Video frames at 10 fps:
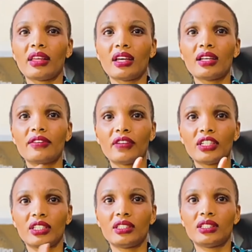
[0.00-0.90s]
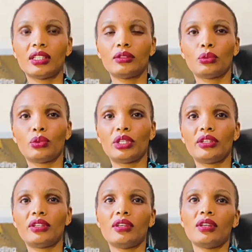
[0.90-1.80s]
advantage that
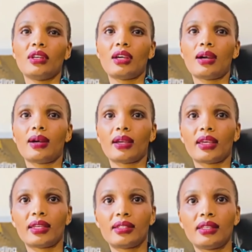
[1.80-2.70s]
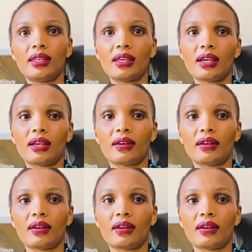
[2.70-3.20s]
we get here